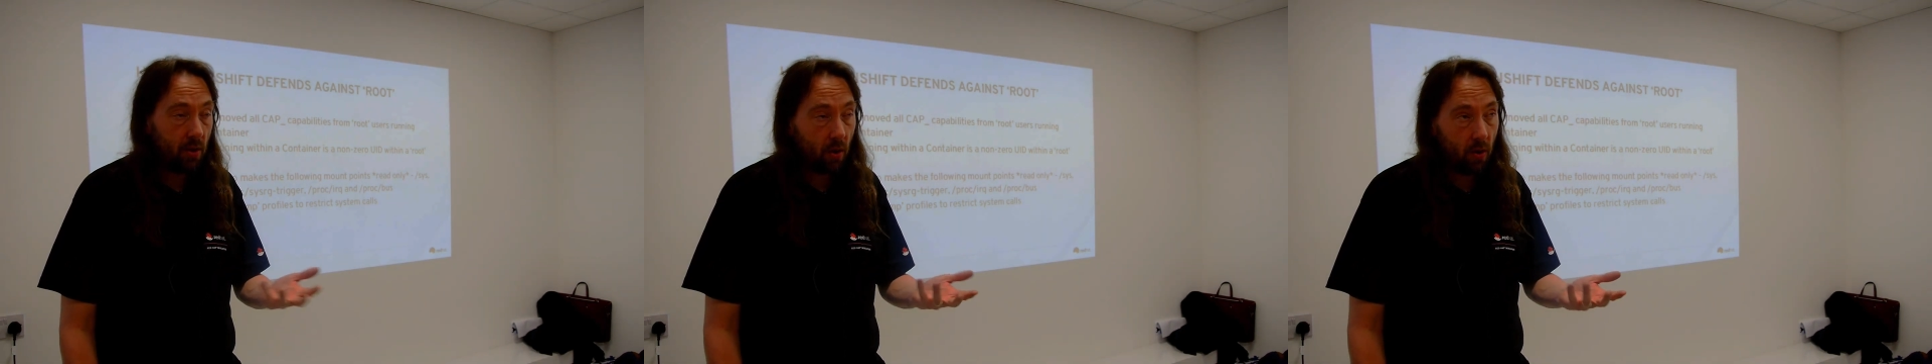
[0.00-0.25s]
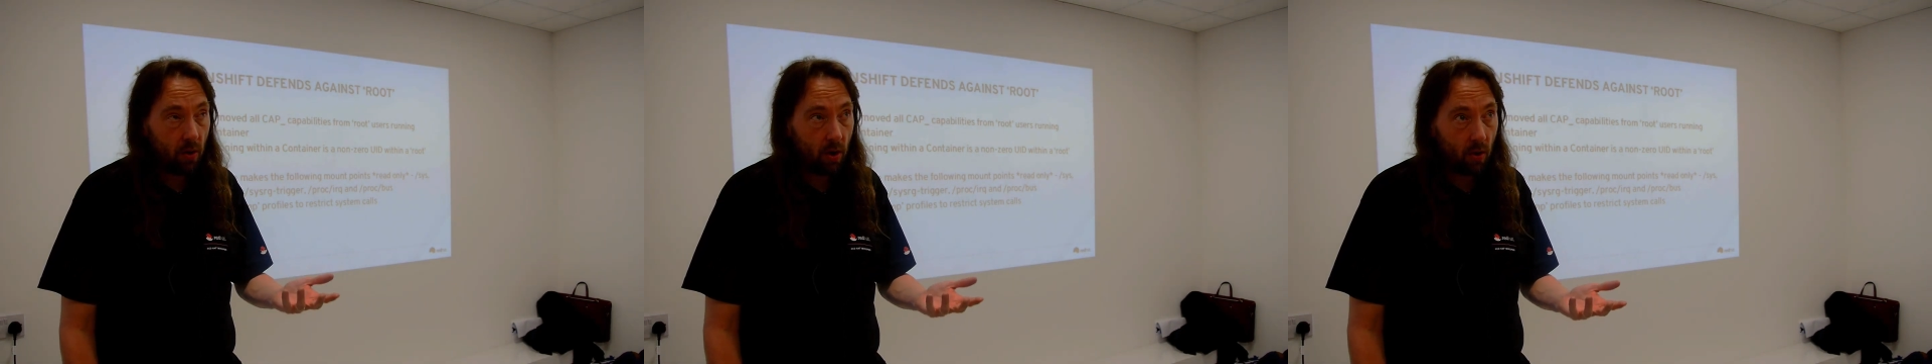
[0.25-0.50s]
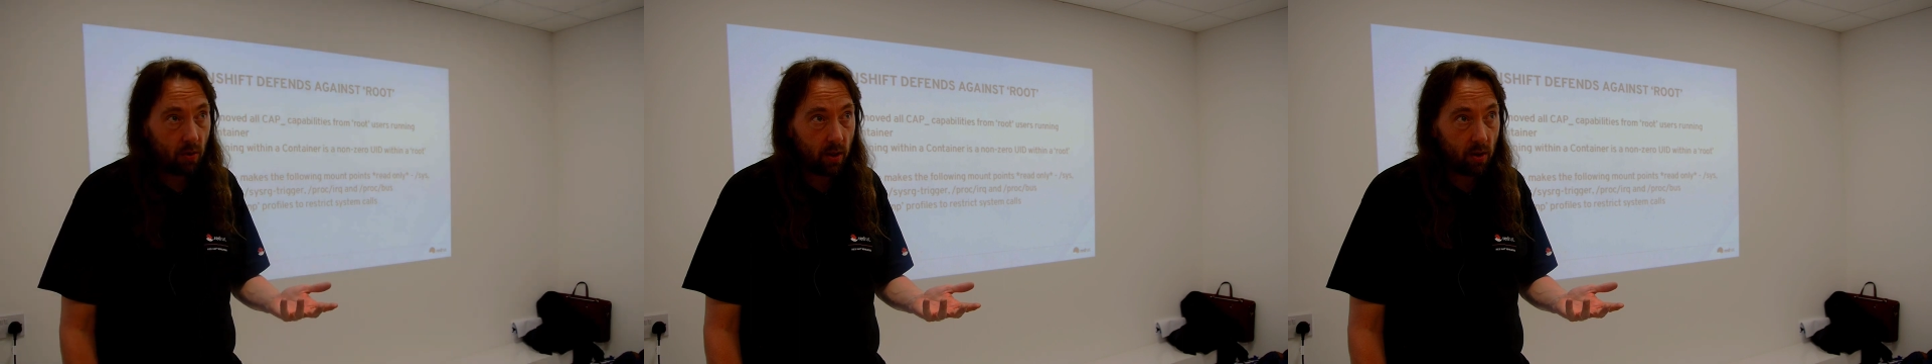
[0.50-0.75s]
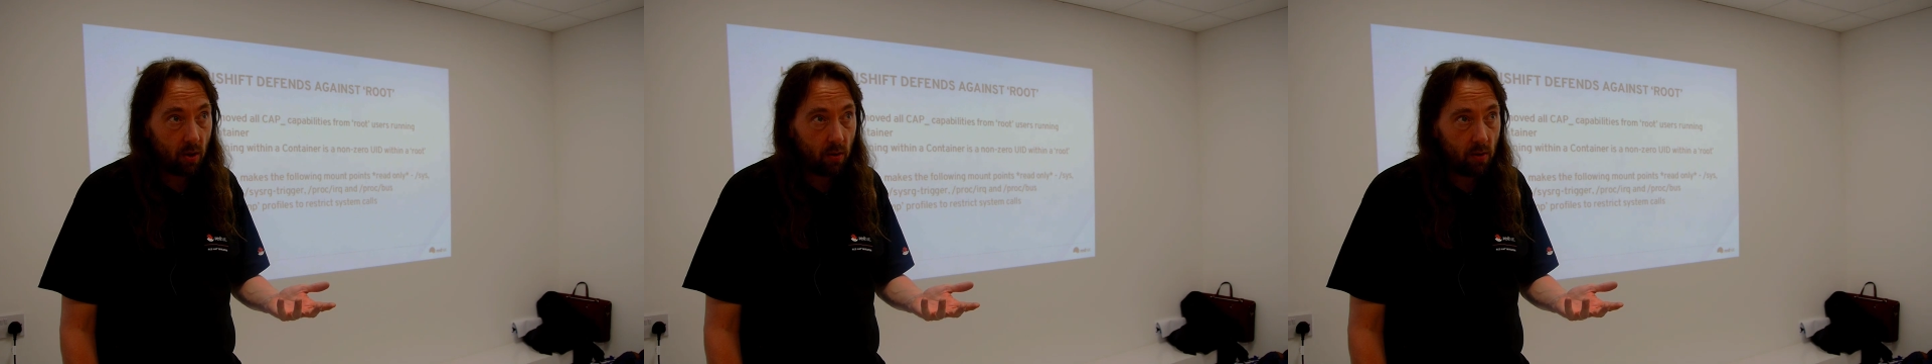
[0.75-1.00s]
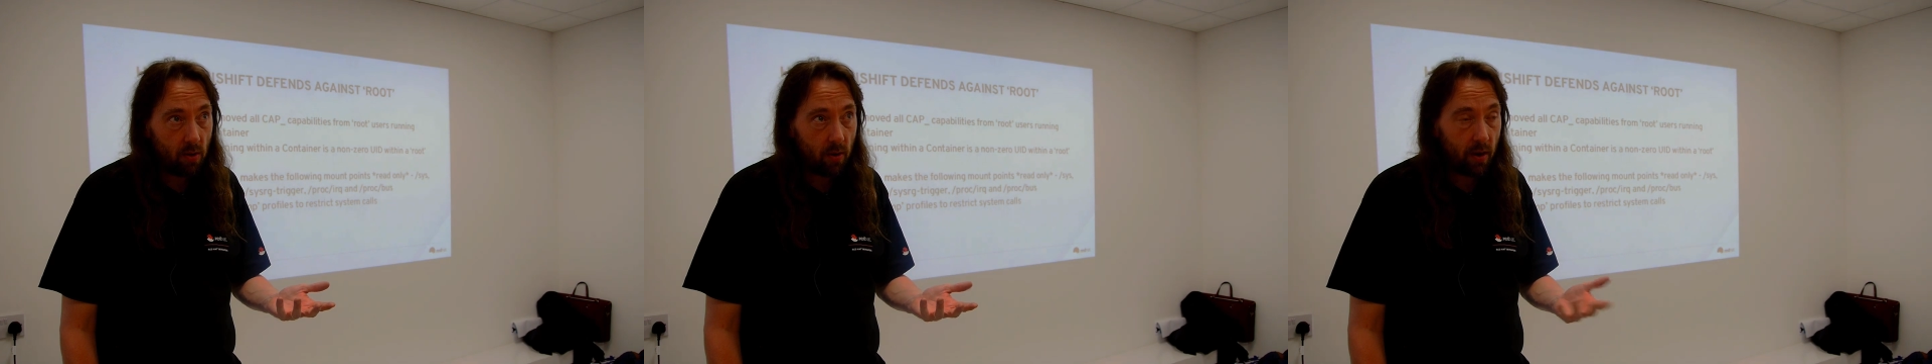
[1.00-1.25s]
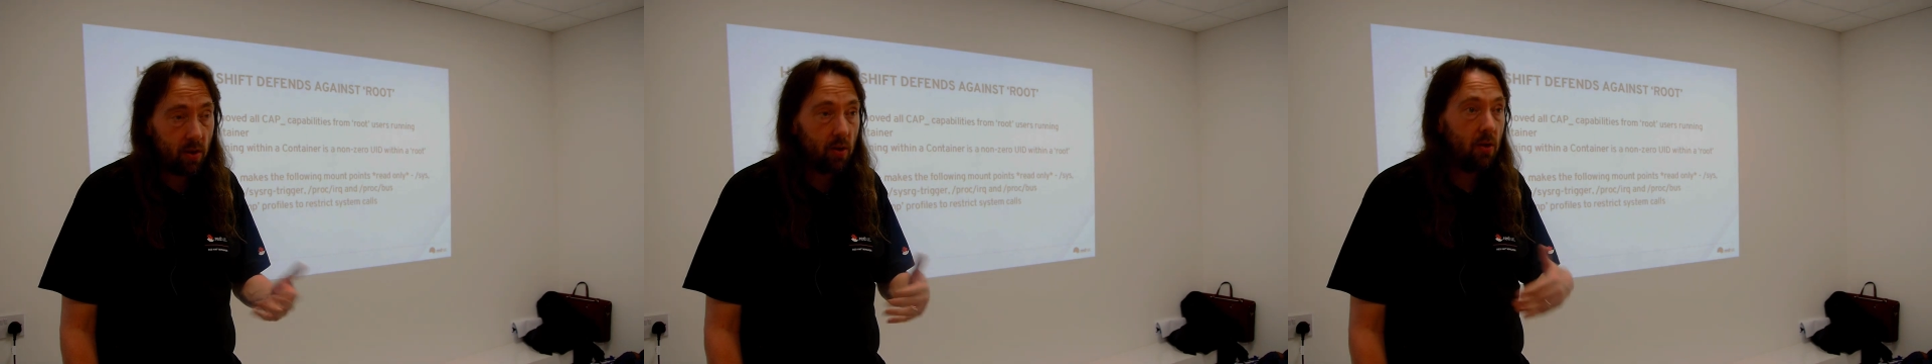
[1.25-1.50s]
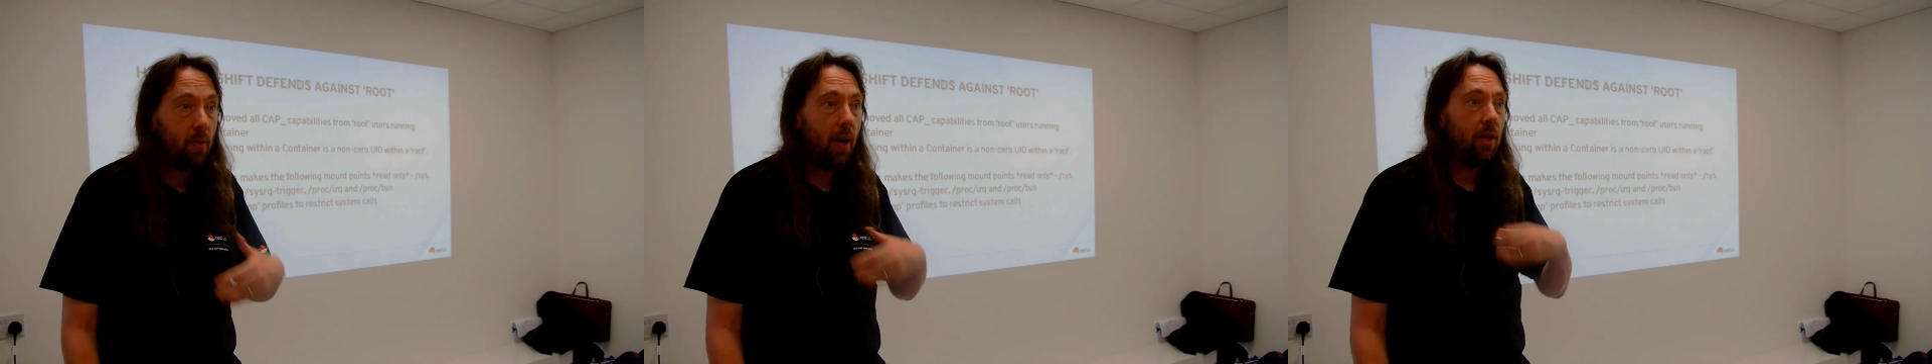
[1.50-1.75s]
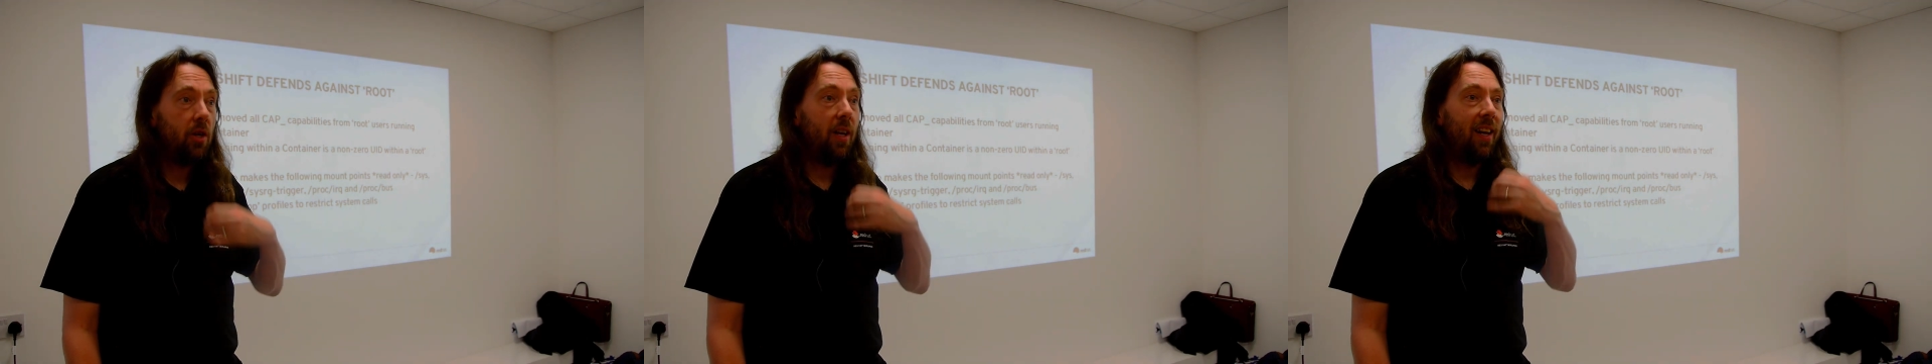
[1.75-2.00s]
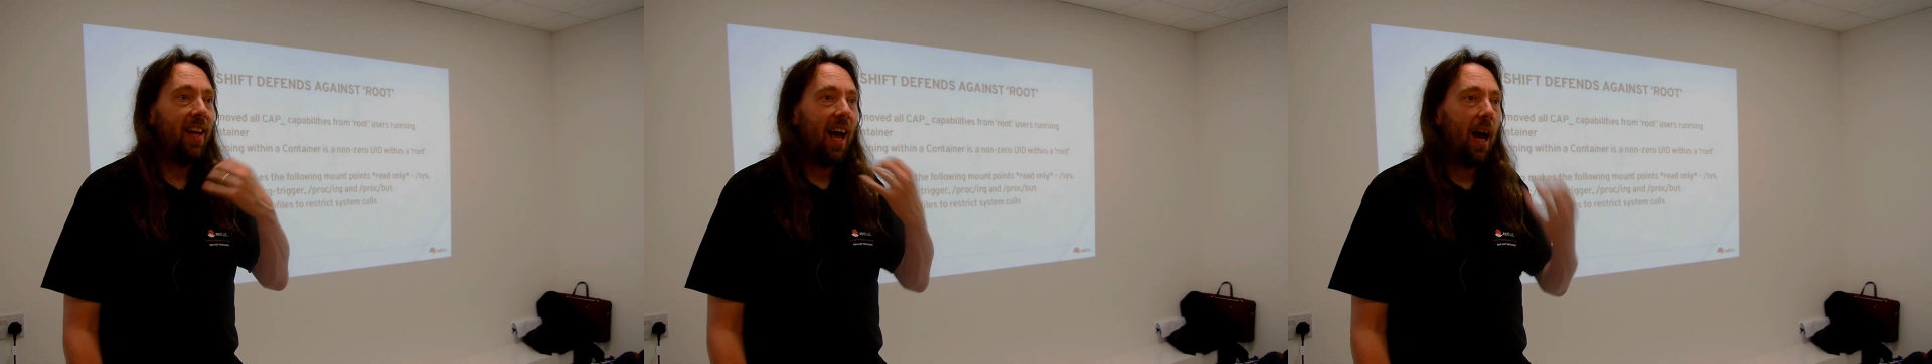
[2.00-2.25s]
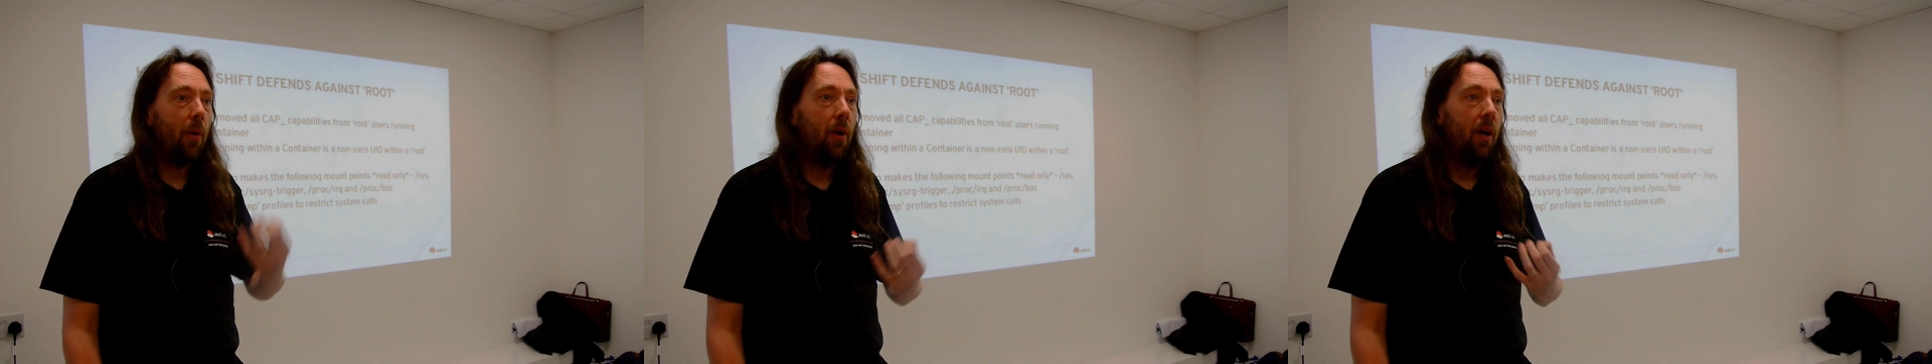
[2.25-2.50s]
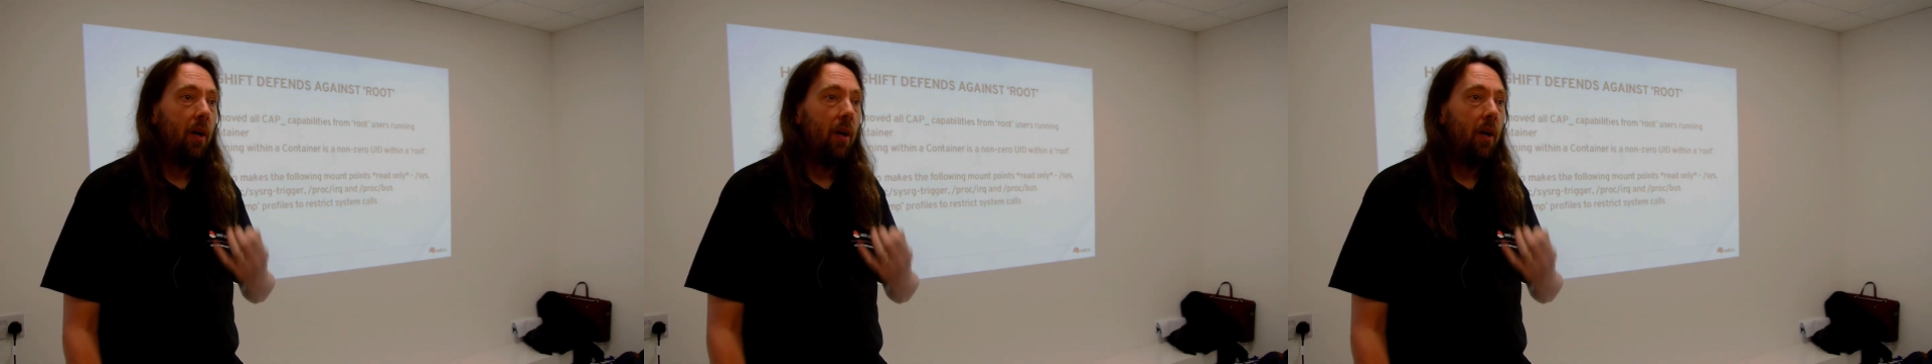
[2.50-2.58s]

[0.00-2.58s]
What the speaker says: security context constraints to actually allow